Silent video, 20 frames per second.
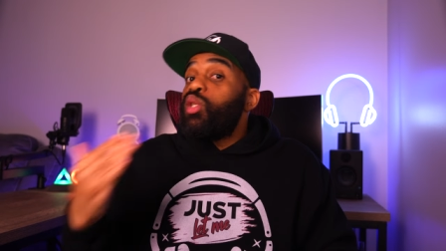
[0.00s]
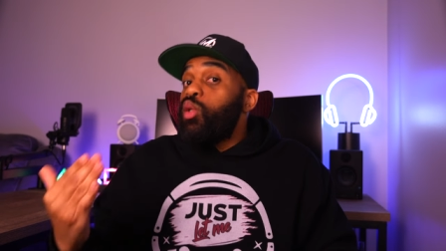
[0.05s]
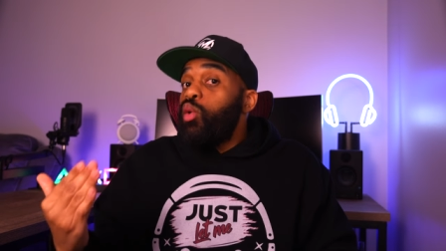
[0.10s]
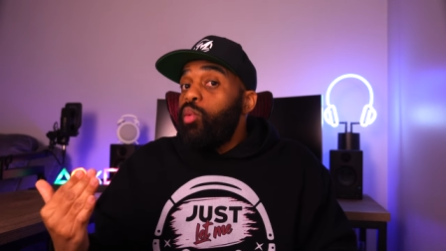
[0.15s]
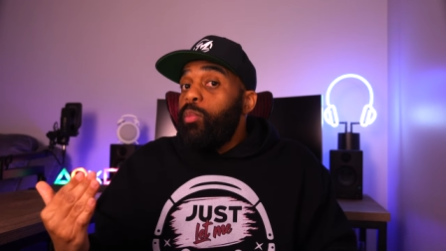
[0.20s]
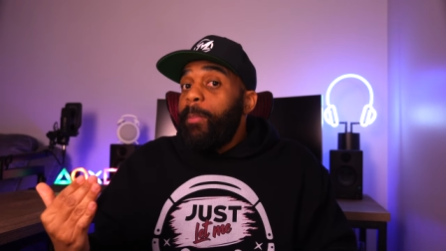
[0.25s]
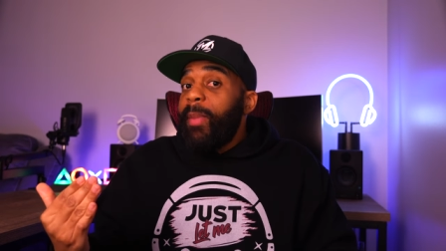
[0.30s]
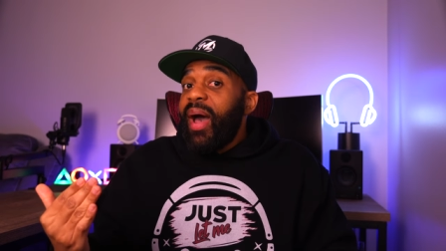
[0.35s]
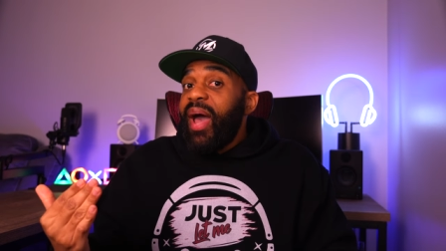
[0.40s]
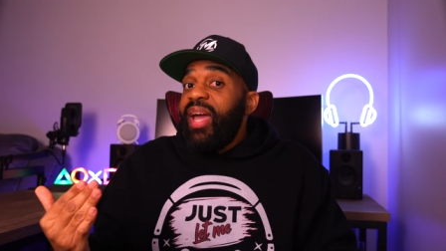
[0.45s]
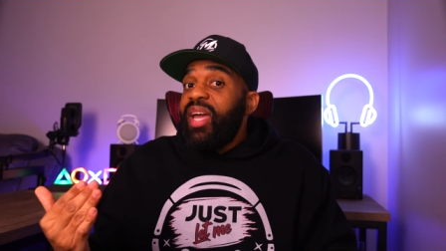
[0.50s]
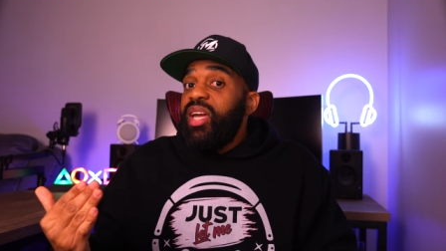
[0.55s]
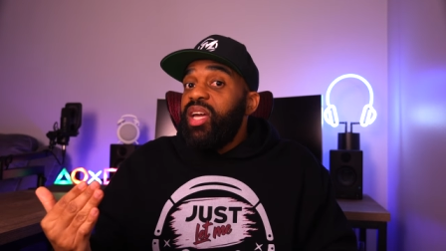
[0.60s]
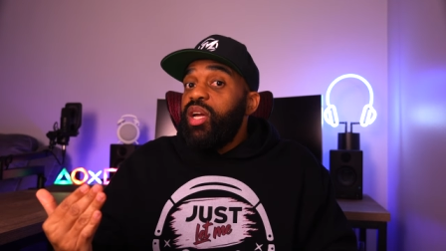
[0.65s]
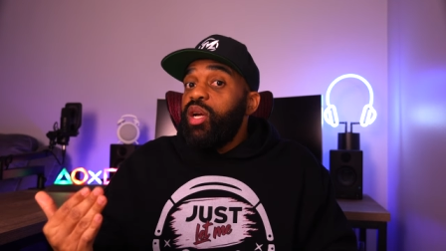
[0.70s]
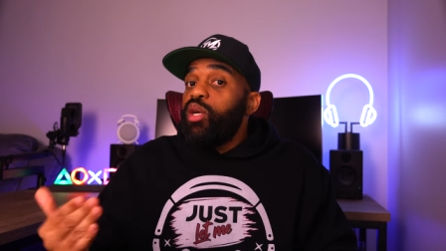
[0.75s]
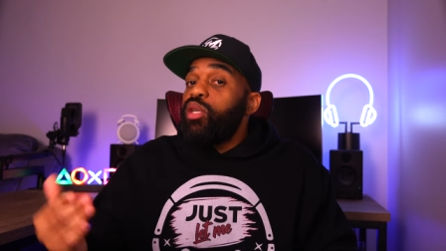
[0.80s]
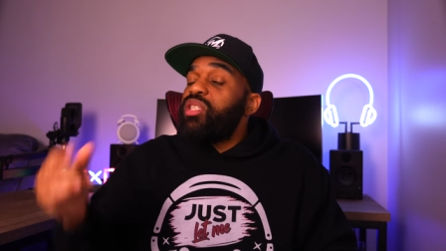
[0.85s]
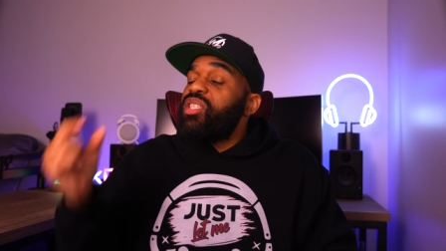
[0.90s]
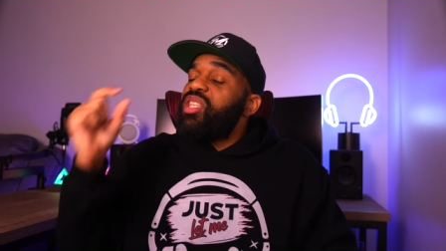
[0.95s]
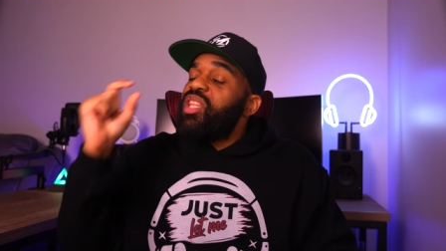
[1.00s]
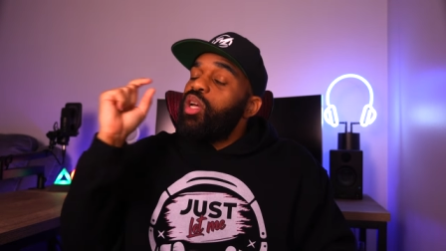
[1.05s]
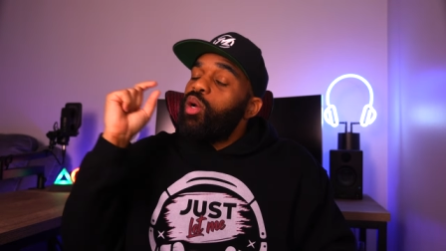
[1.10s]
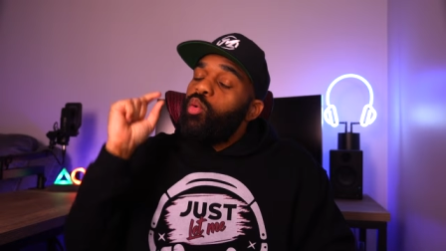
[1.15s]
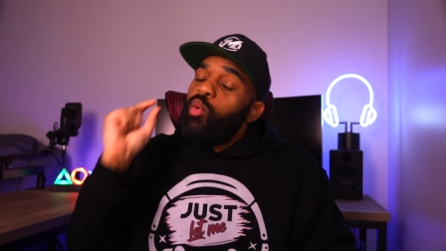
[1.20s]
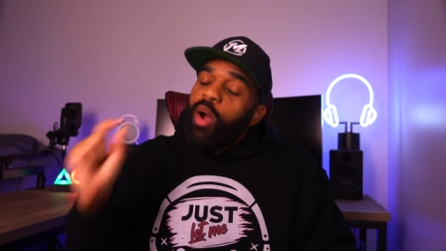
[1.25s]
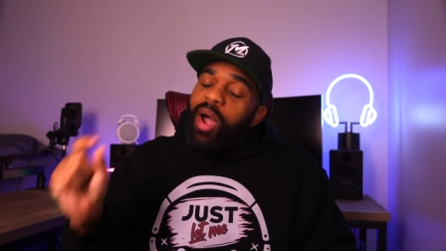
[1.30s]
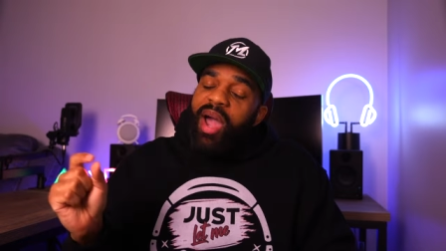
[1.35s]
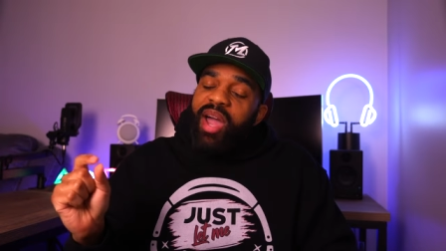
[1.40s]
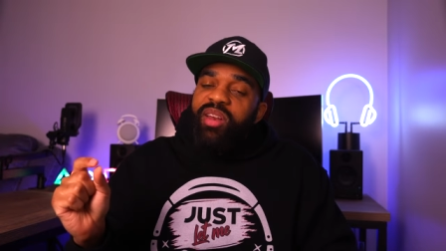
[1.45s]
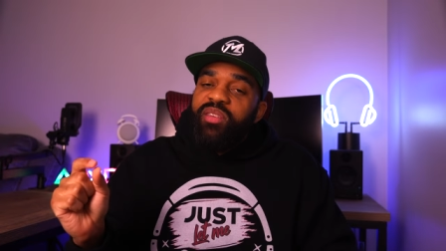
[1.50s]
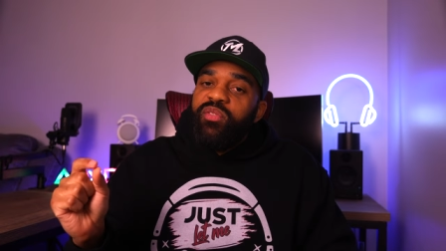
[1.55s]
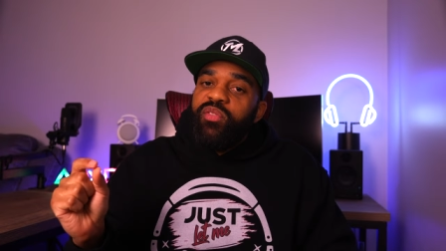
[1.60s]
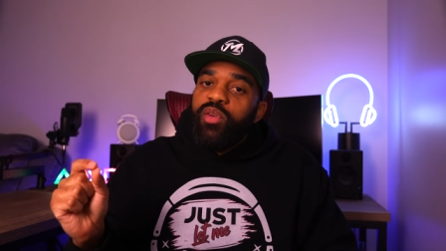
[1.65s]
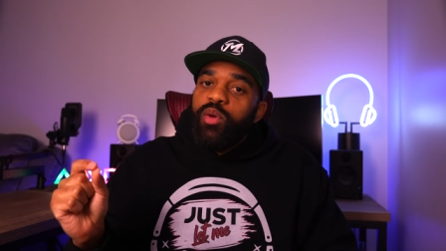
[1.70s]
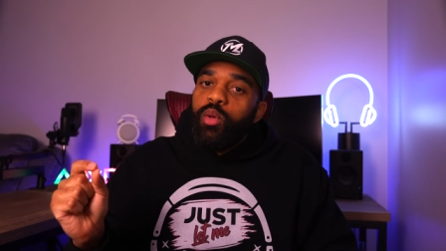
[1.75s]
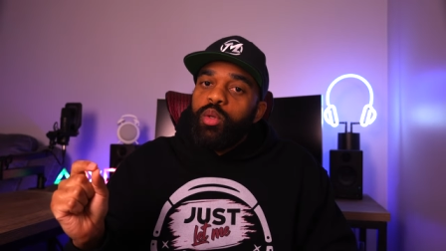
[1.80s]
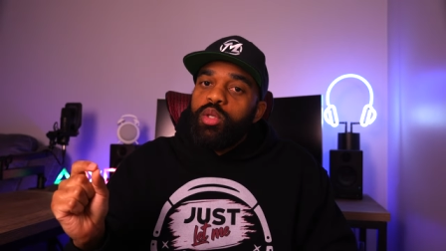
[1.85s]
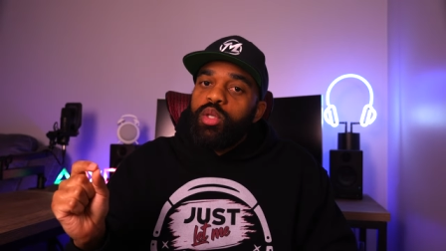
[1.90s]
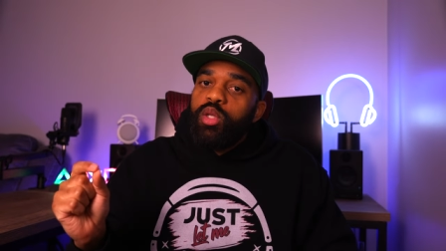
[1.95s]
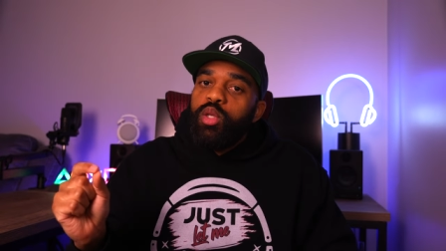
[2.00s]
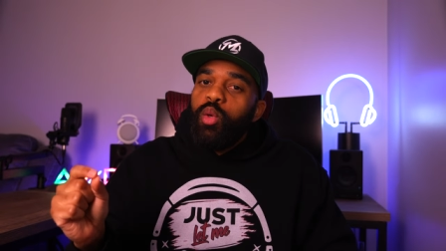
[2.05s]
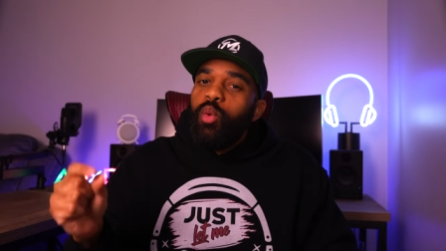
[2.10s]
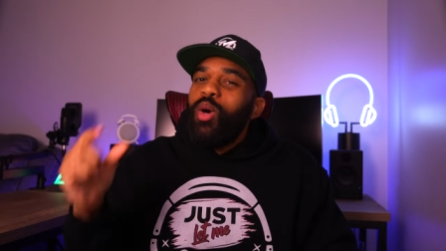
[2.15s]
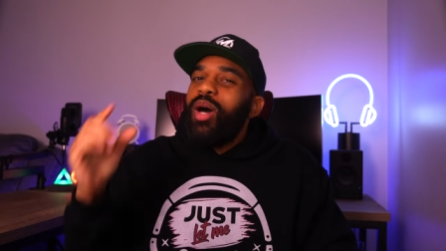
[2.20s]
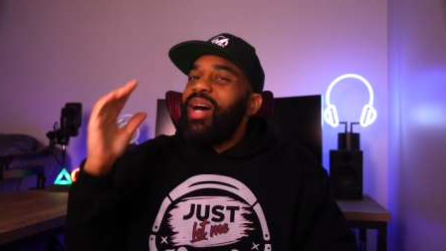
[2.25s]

To my ears, the grind fuels do